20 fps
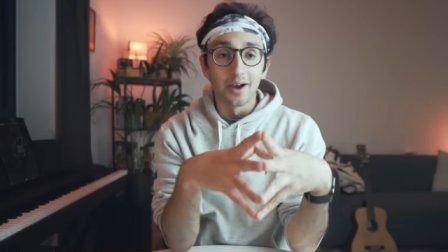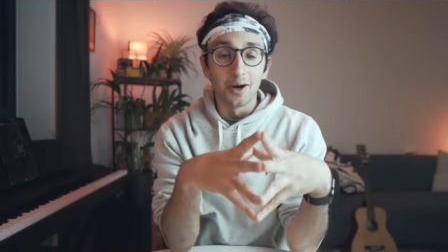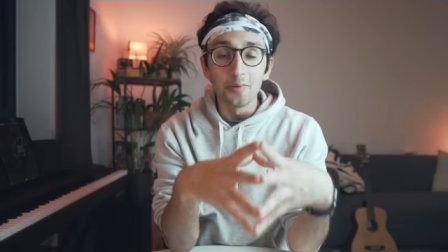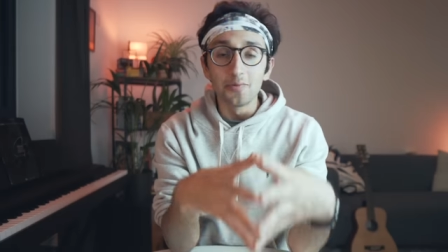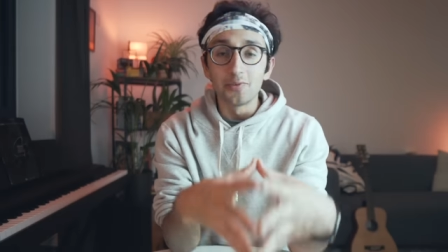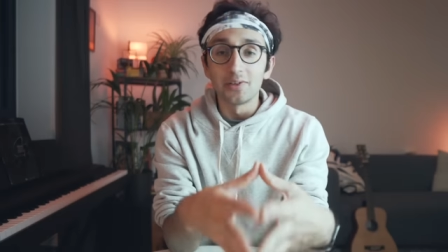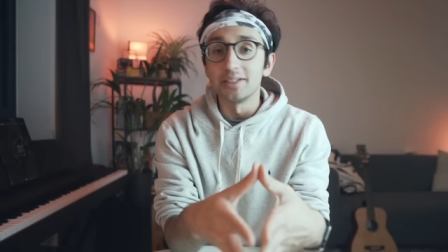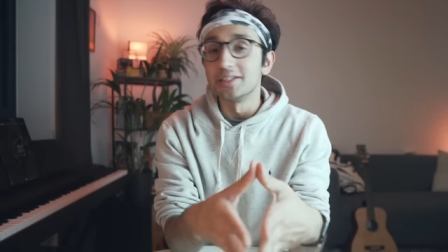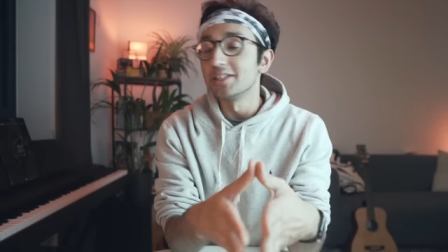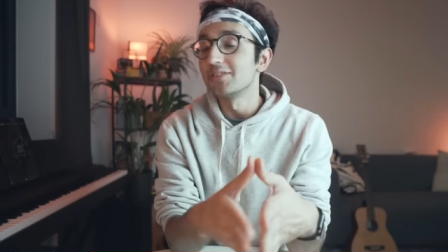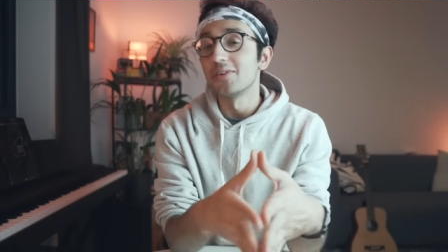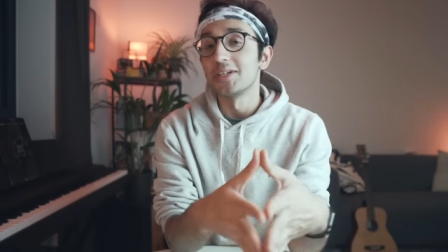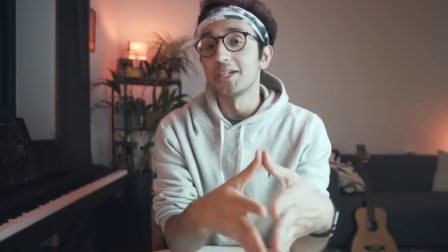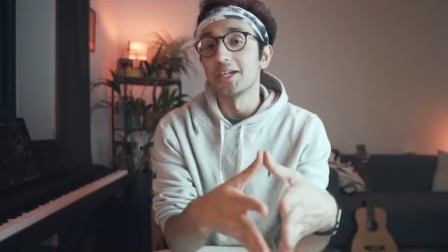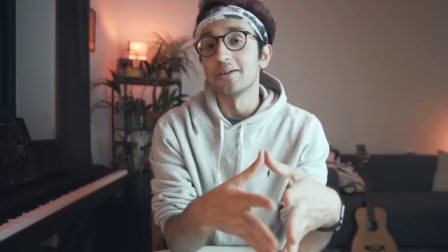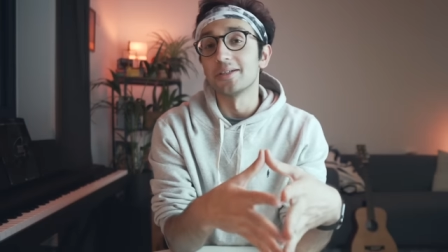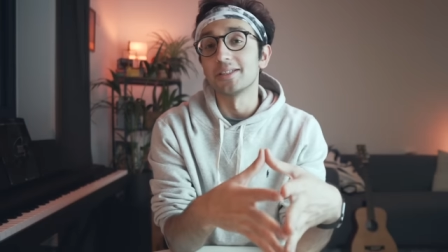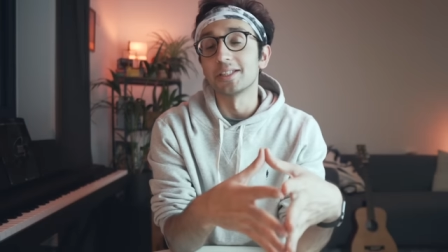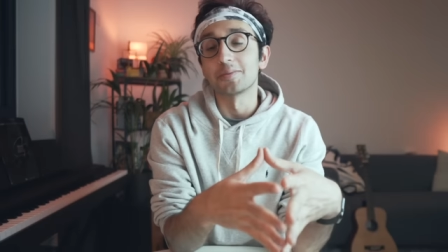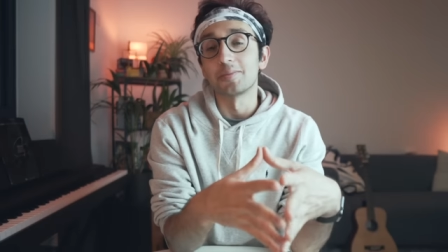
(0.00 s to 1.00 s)
hopefully this
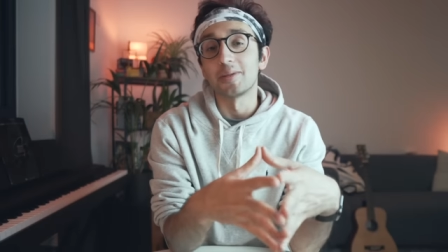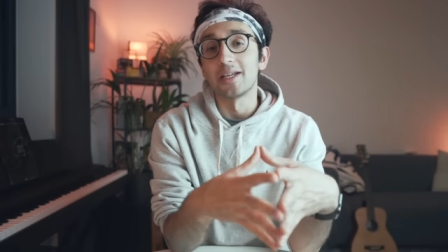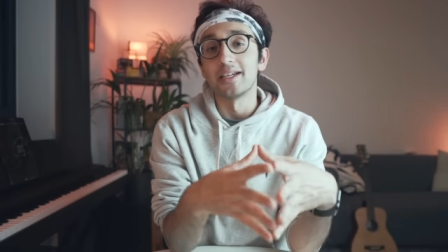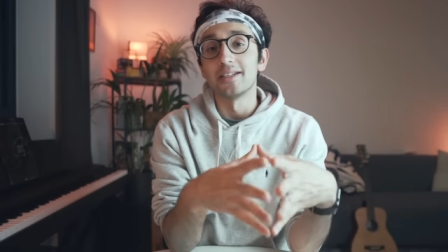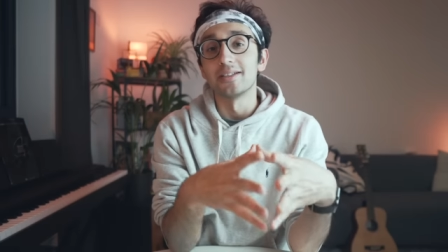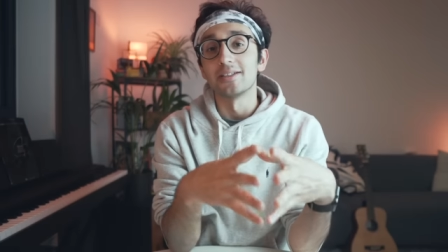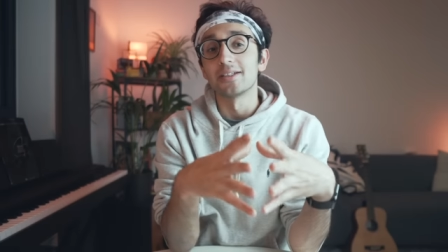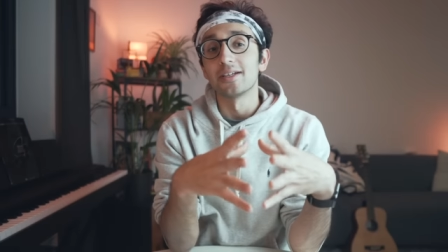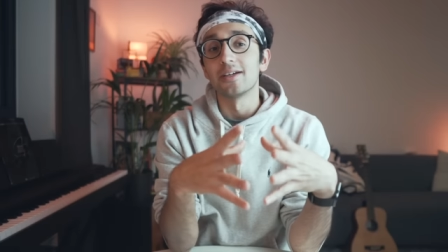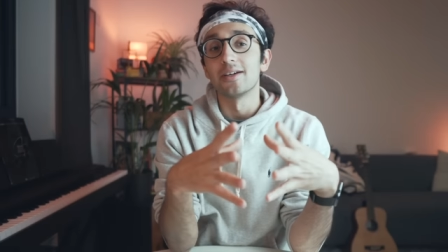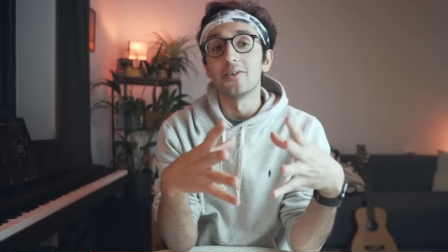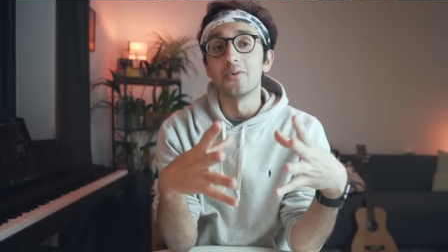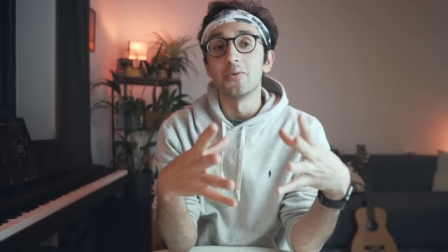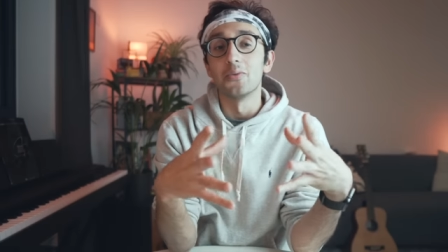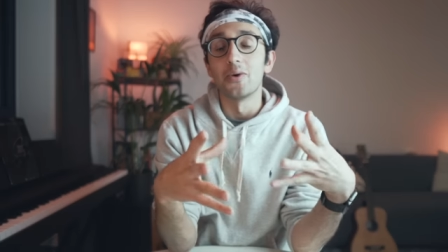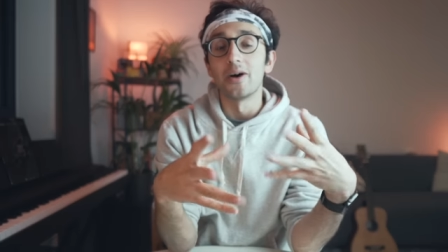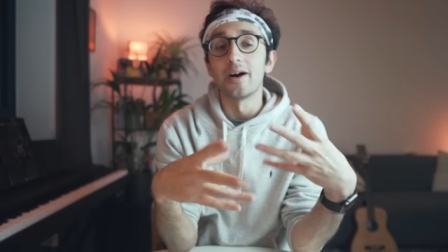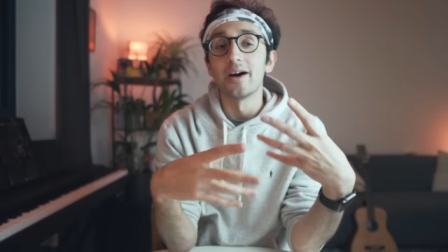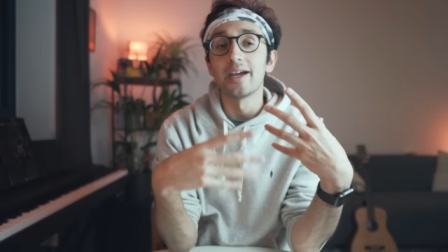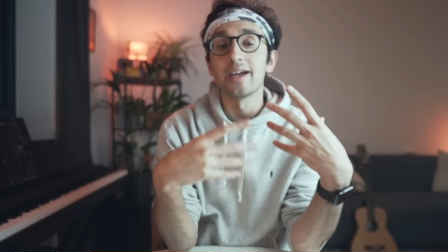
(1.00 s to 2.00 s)
video has explained
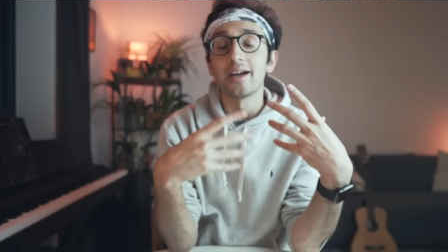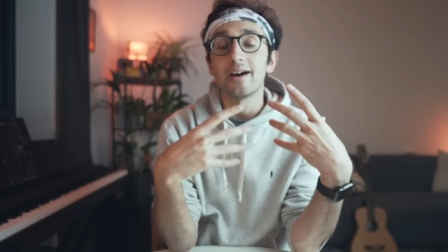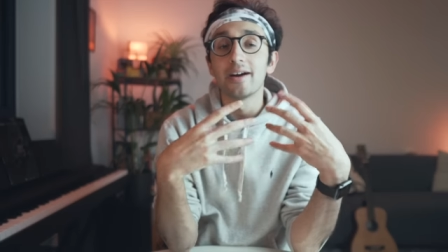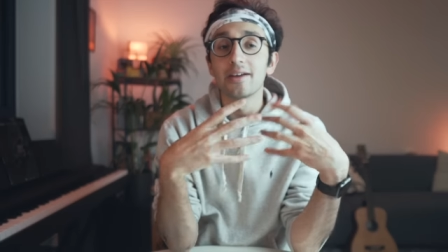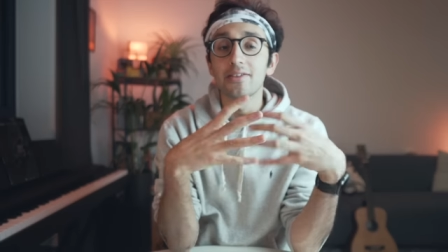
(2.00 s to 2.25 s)
why